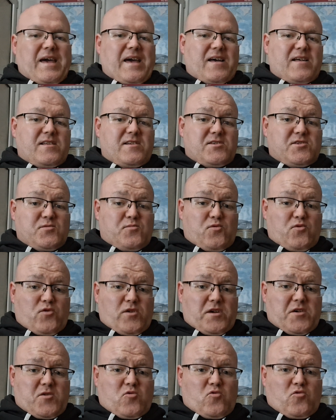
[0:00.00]
eligible
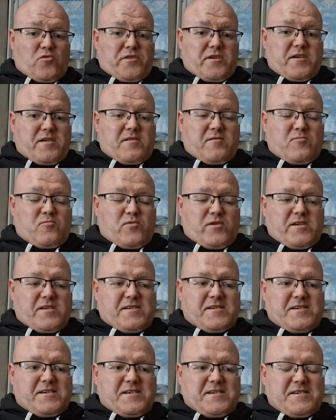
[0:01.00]
to go there,
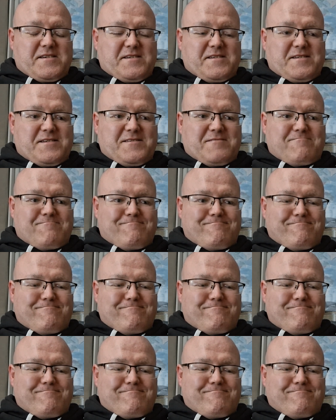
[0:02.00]
which is,